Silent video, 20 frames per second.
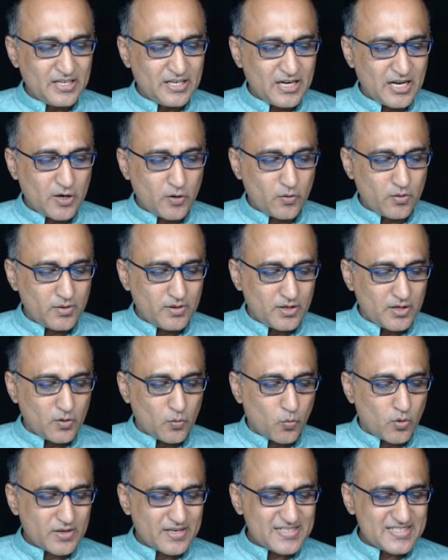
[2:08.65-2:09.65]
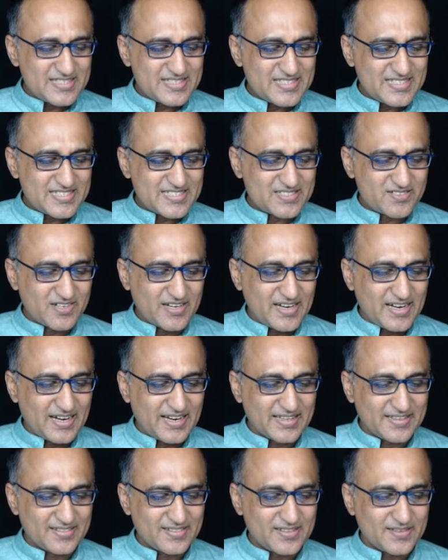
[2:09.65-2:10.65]
Now, what is this string
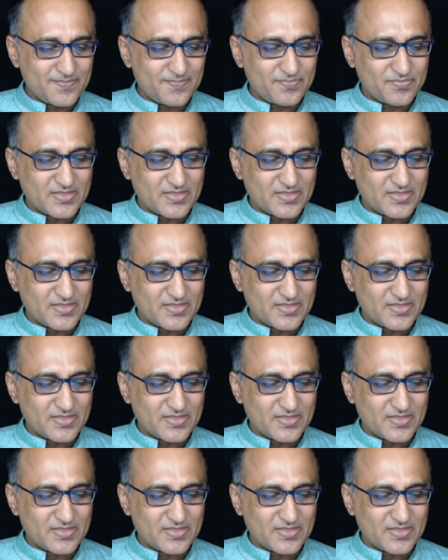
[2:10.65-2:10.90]
length?